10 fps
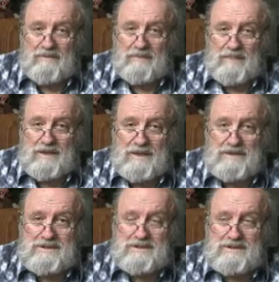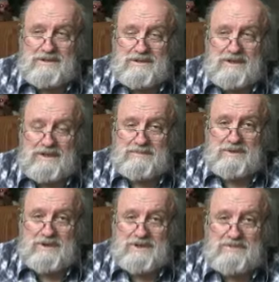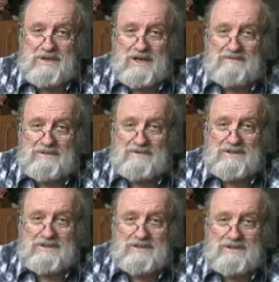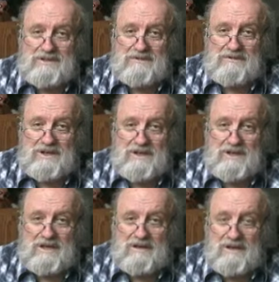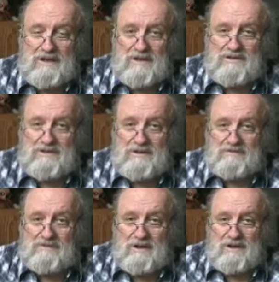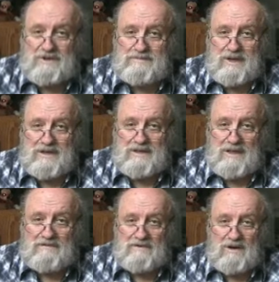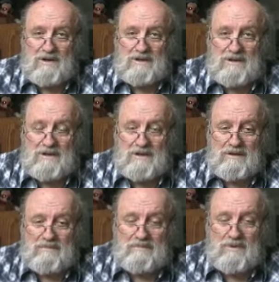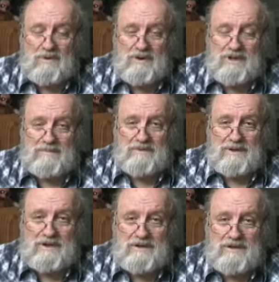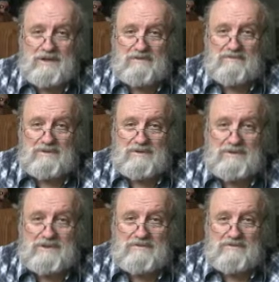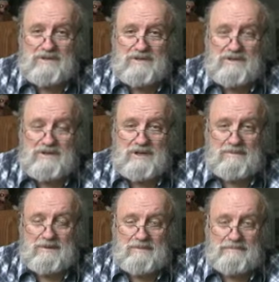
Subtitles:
this experience we have of discursive thinking sort of falls by default more deeply under the influence of the double.